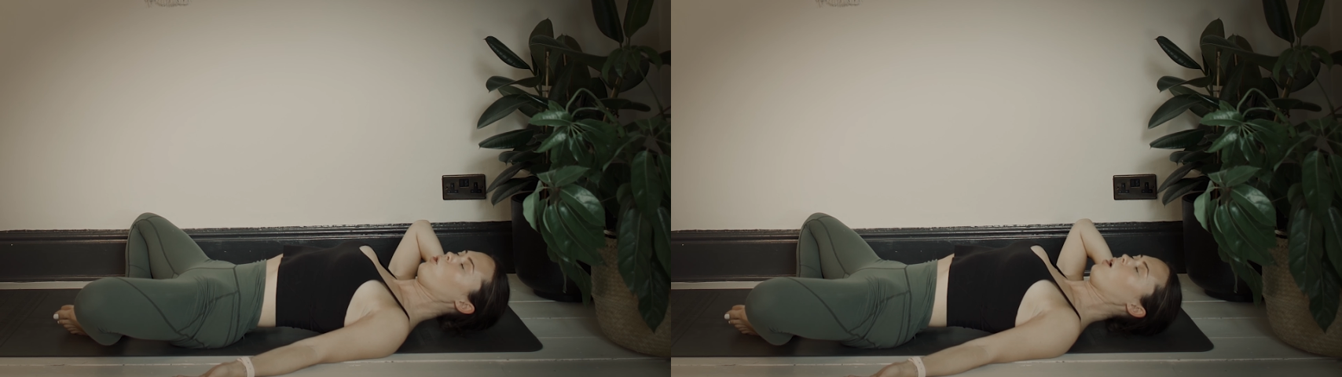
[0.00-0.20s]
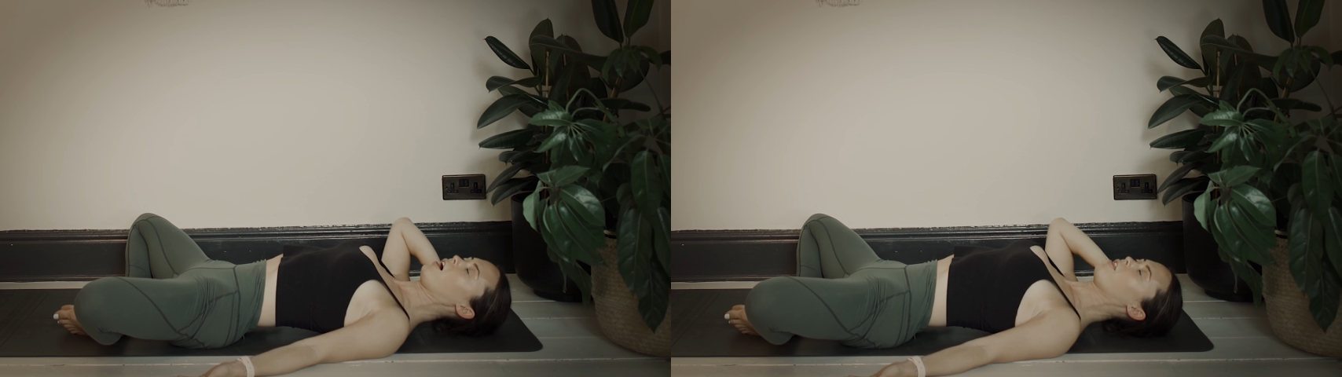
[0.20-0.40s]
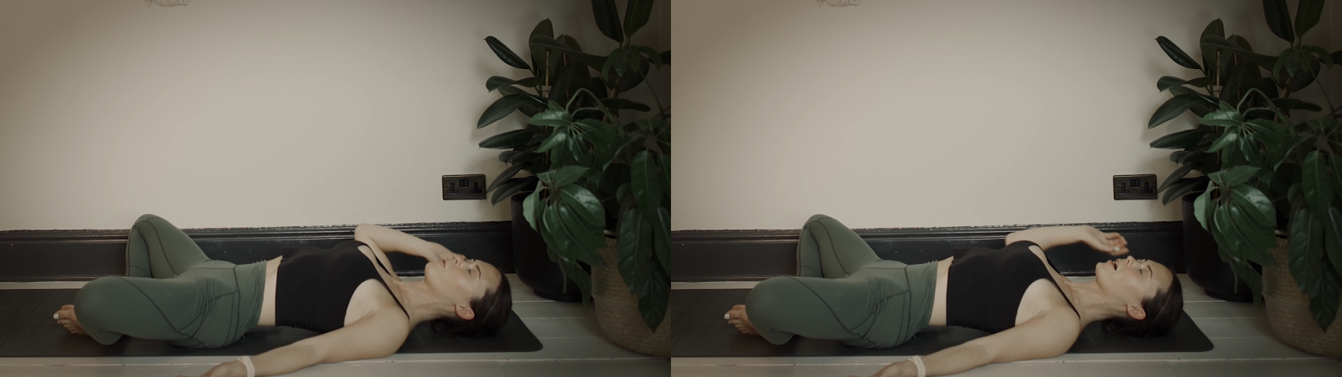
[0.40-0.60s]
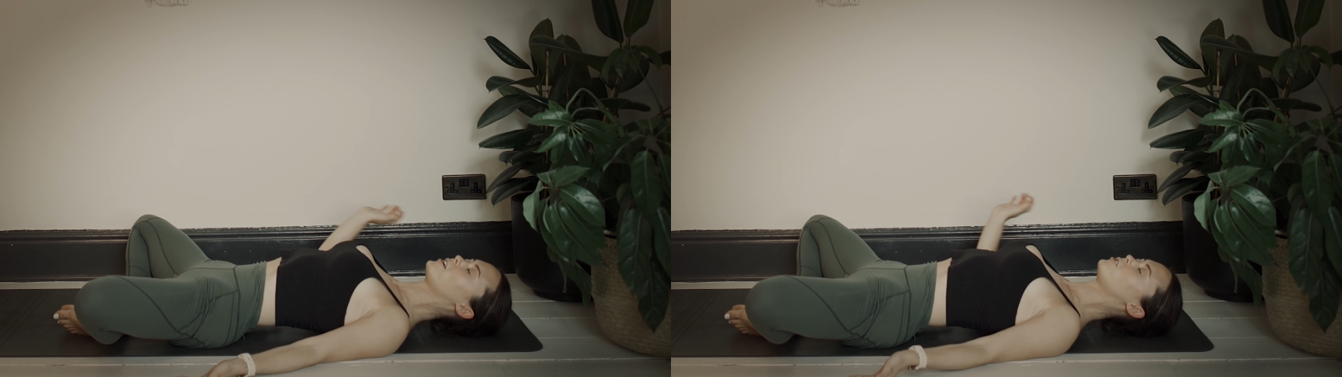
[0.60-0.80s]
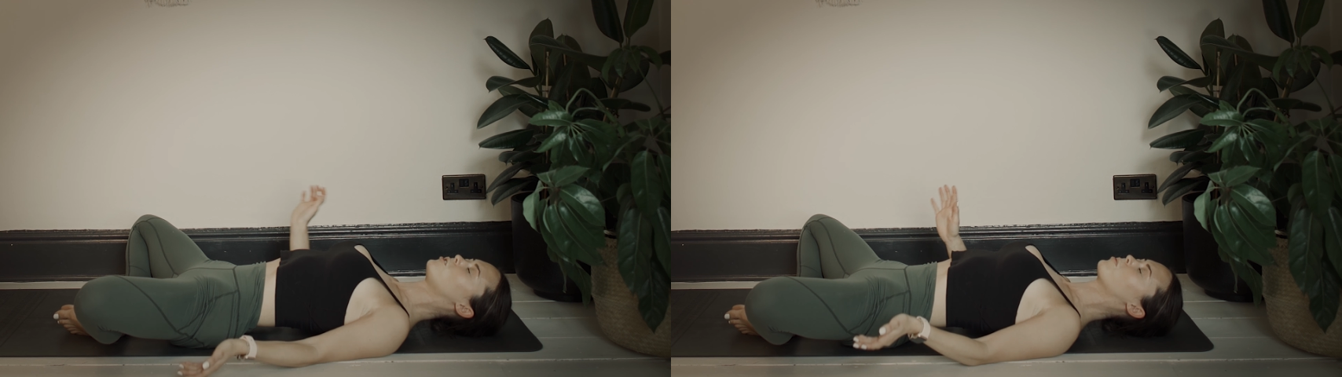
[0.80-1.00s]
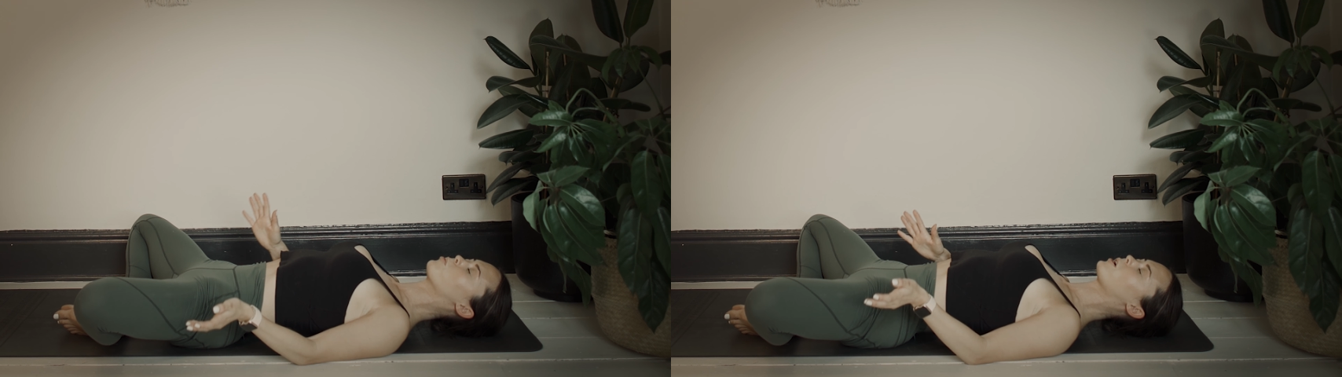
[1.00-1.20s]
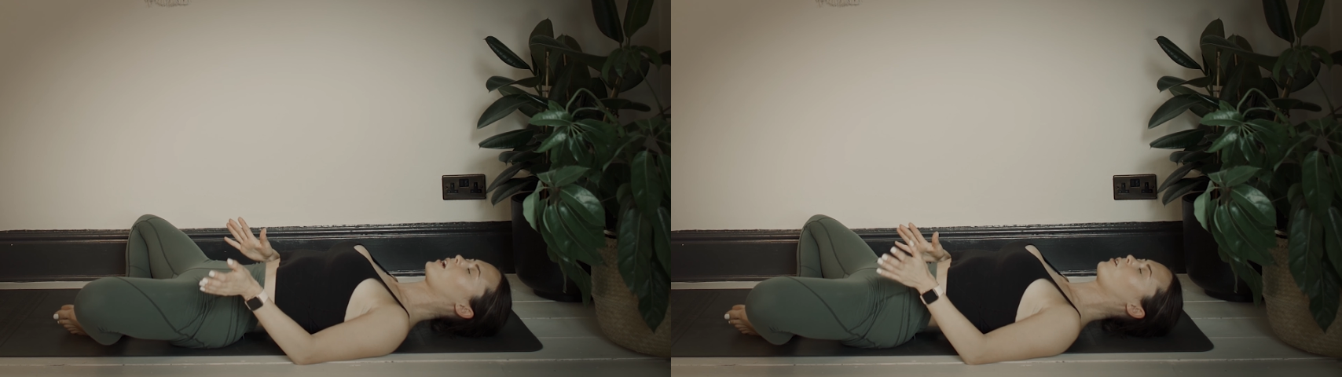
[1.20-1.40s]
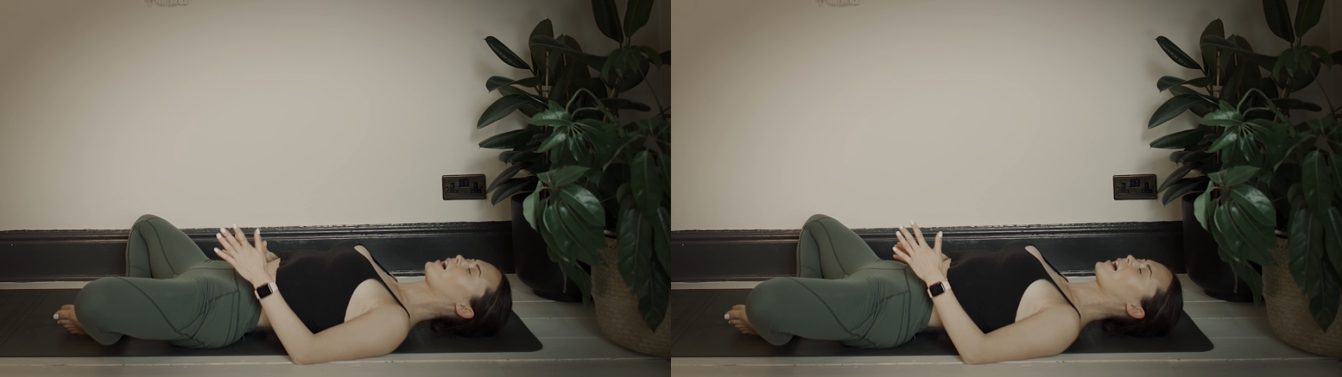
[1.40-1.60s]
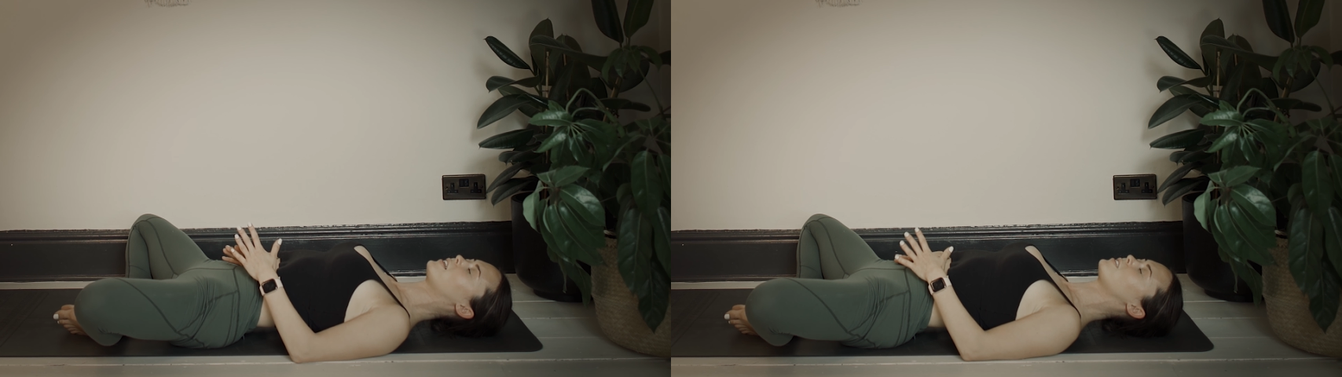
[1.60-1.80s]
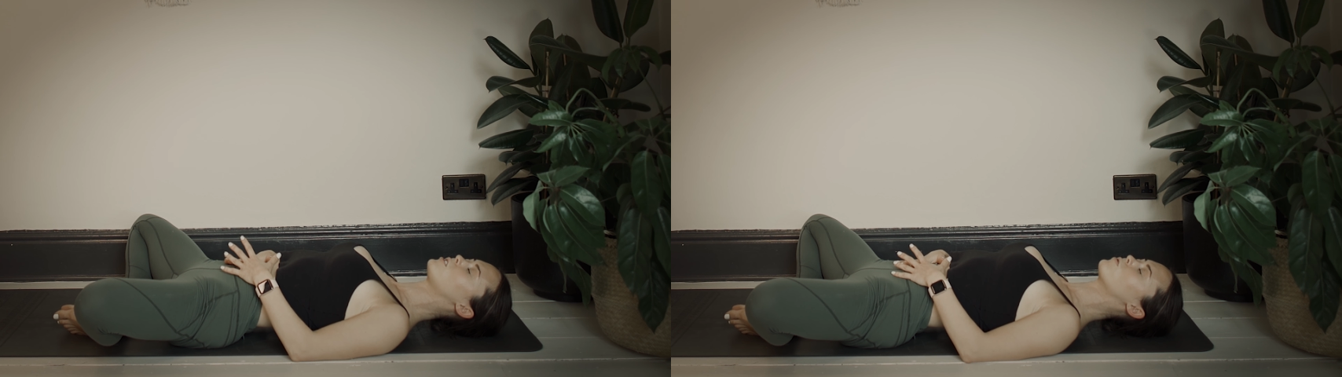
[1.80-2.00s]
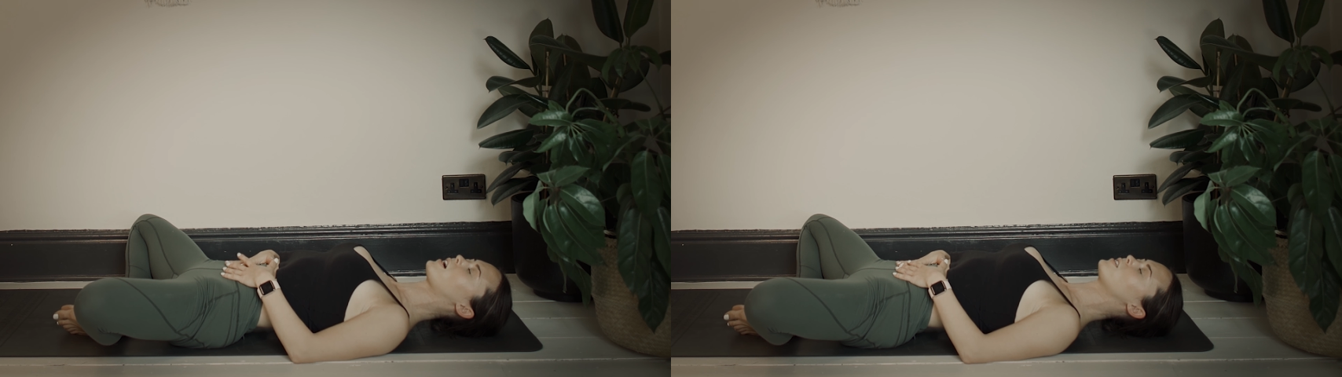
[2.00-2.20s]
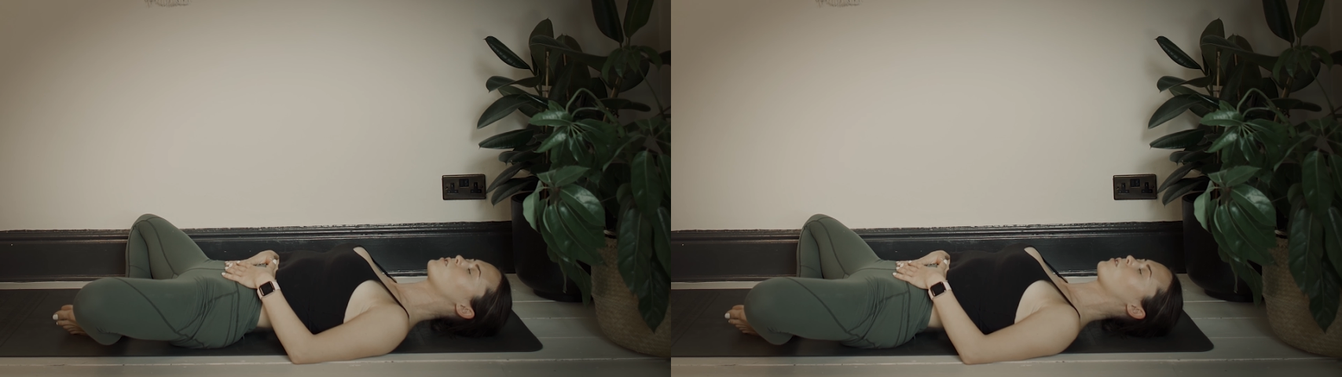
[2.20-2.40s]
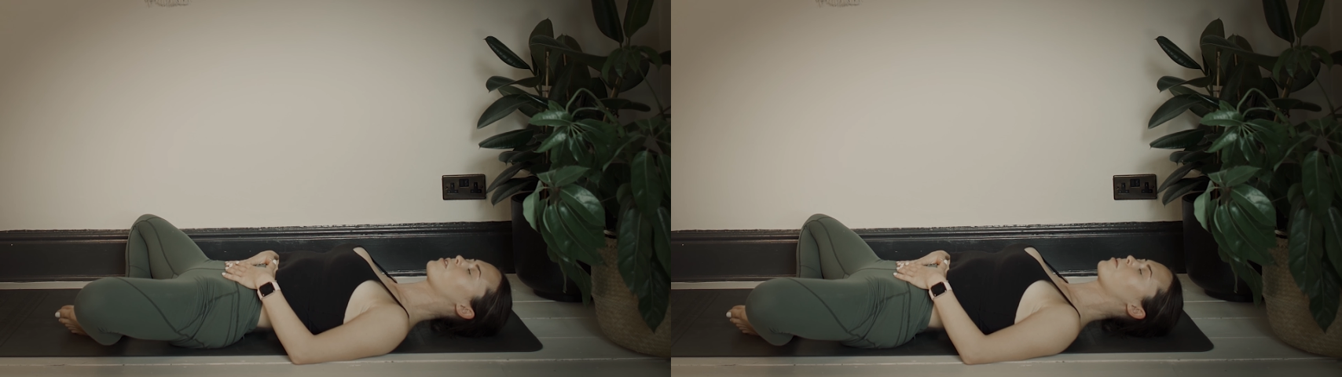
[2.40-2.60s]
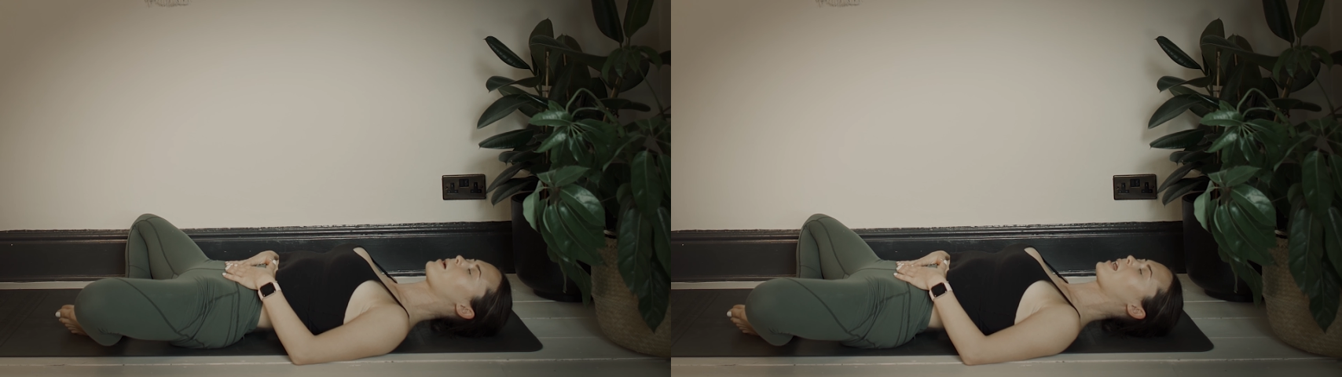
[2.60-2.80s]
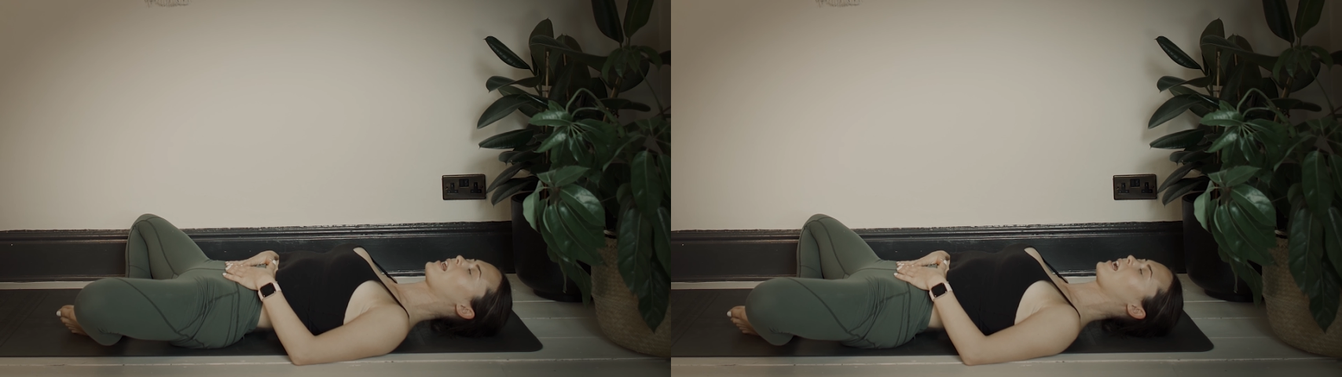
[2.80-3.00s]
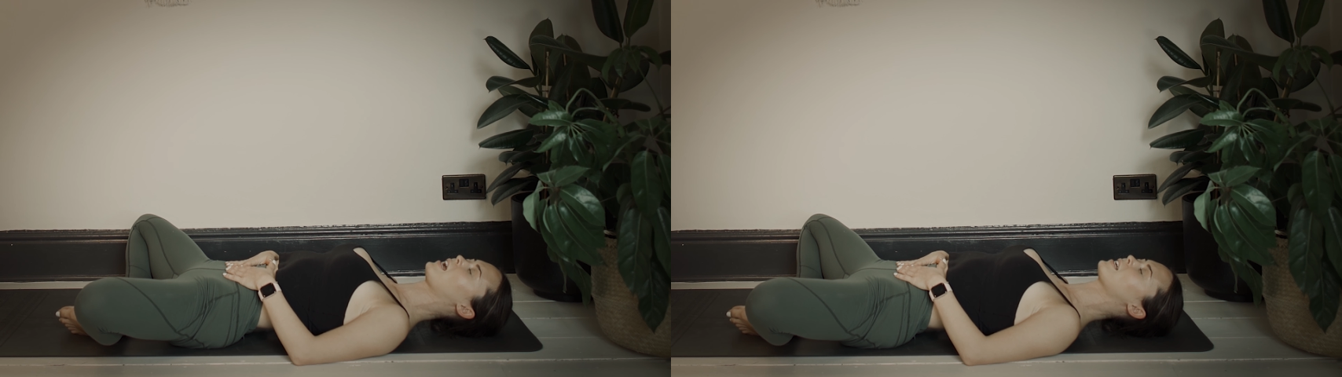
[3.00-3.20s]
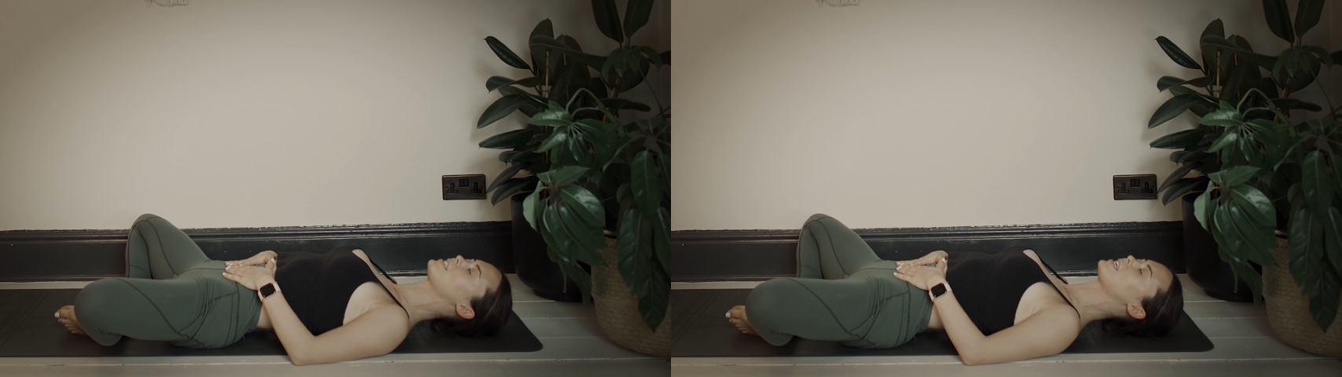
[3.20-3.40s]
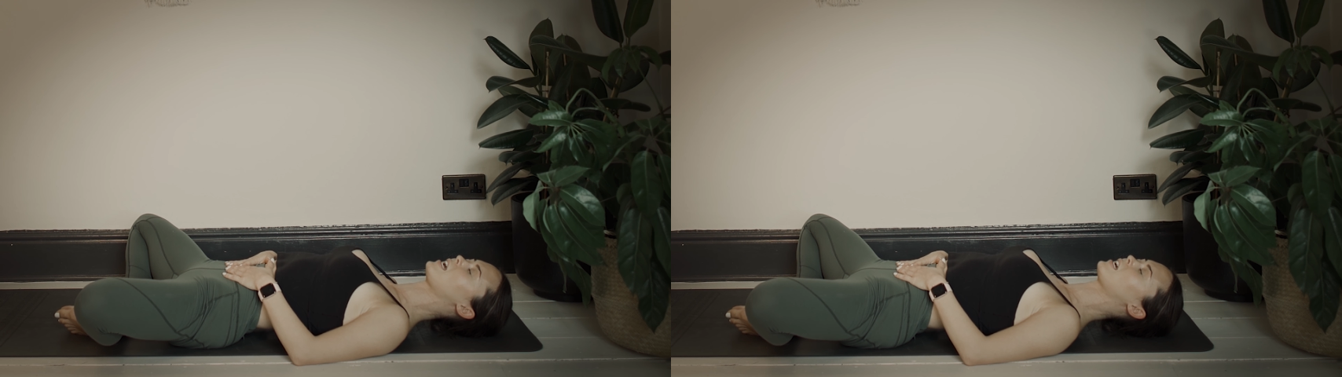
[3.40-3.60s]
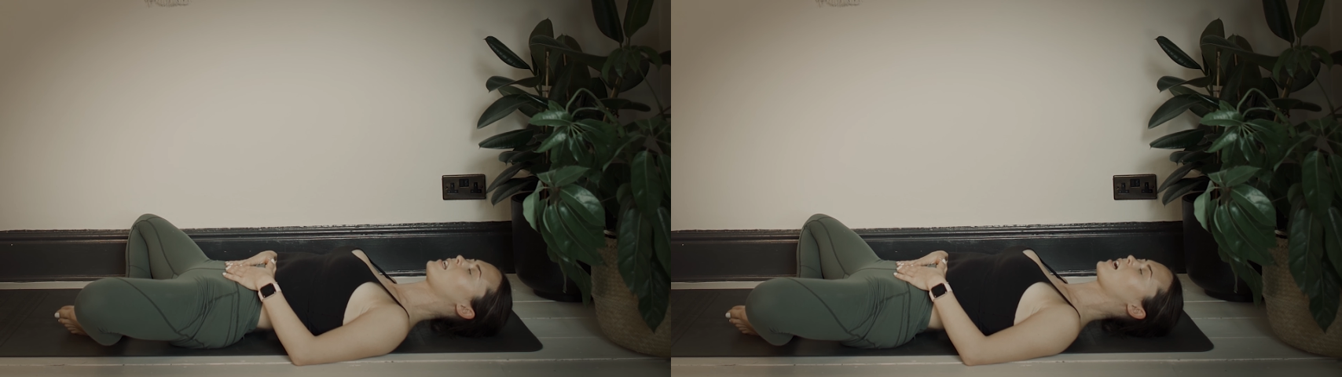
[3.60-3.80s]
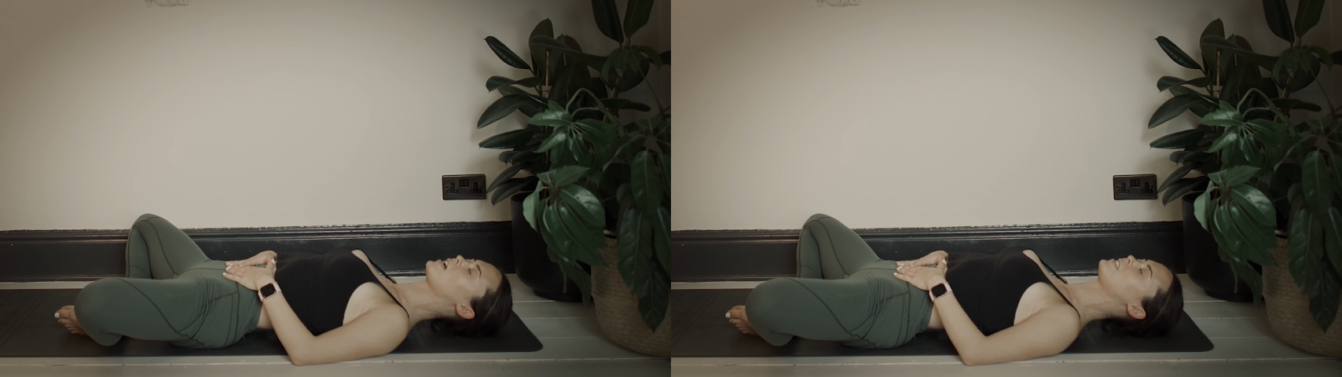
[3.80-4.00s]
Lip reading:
No face is visible, so there are no lips to read.